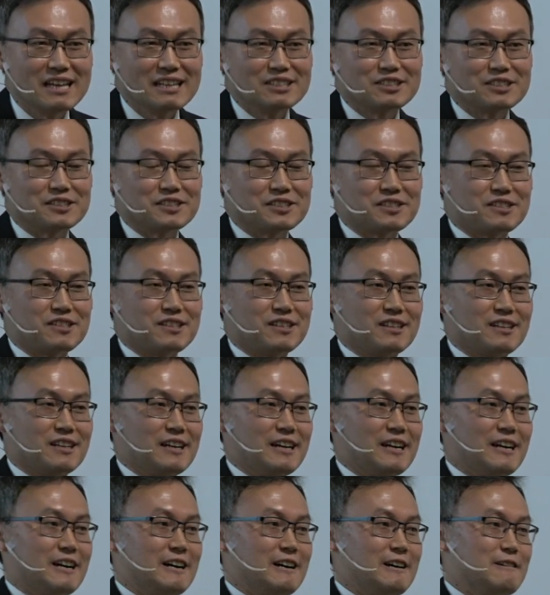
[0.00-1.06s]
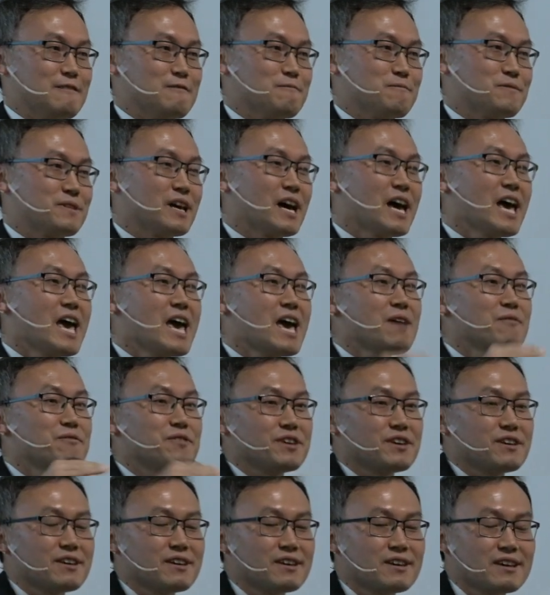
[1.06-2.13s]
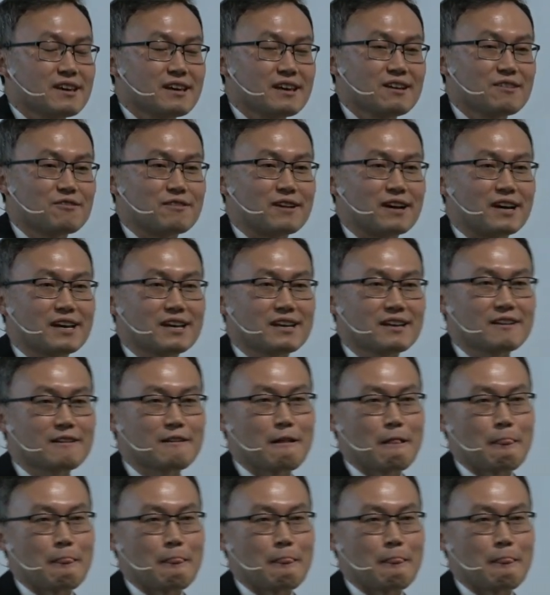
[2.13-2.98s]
just the heavy, right,